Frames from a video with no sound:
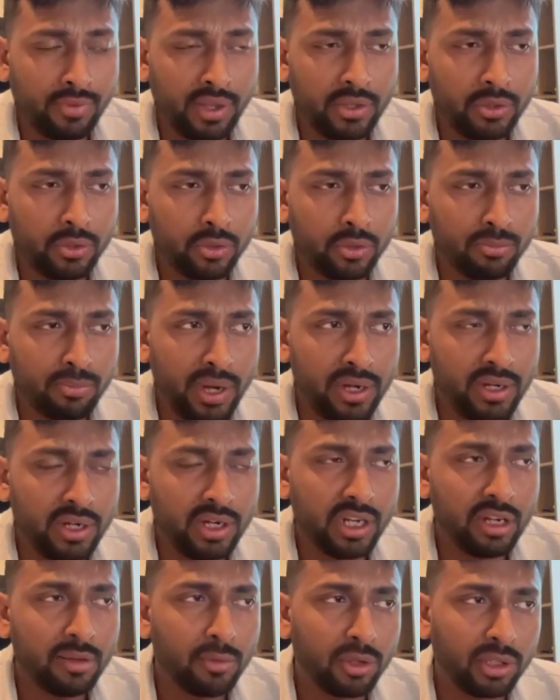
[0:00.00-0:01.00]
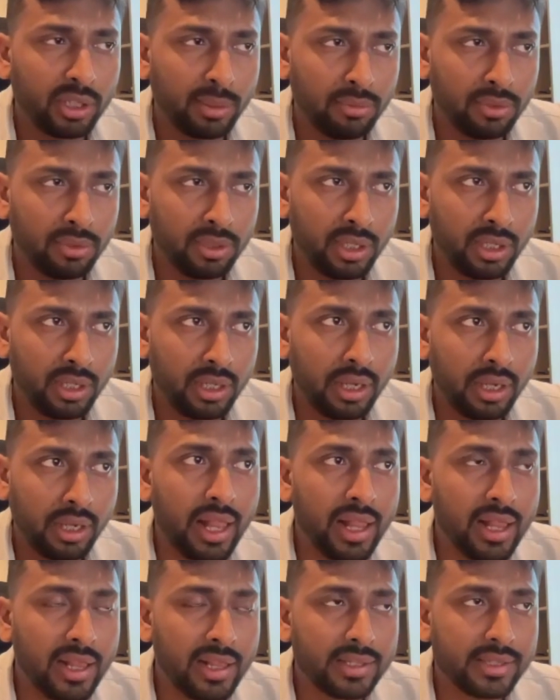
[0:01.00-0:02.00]
I use Paytm or something
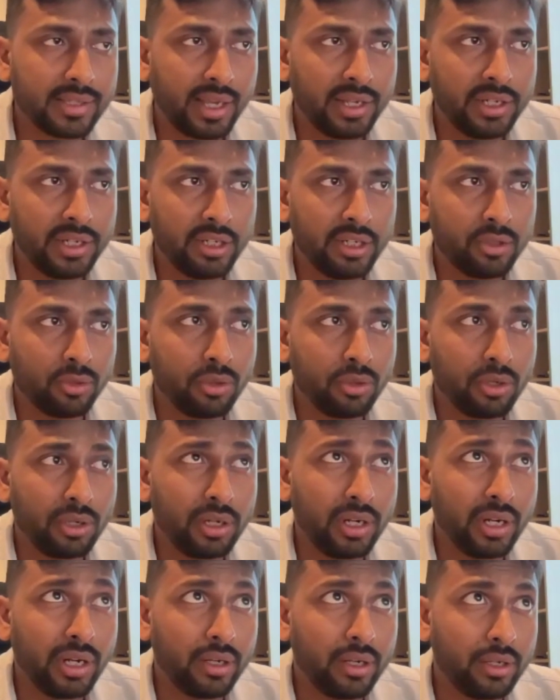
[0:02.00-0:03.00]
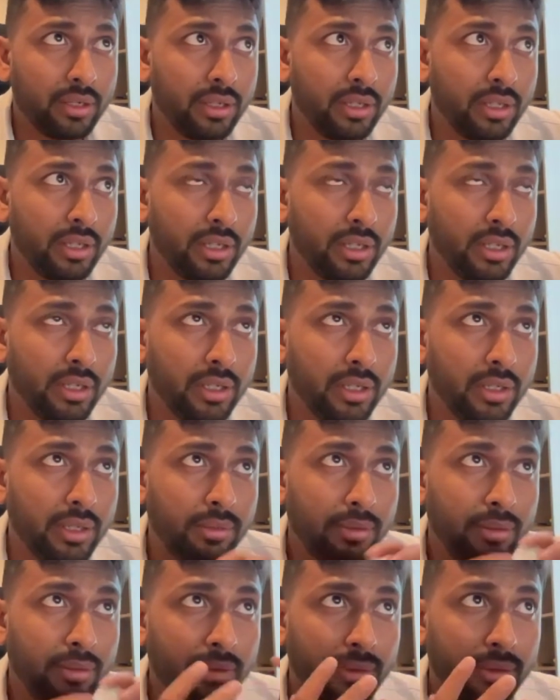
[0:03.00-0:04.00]
else, I need to create
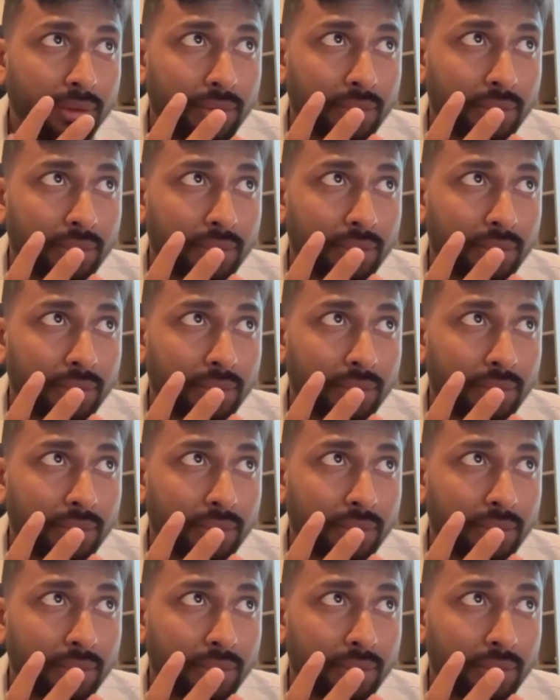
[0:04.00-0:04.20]
the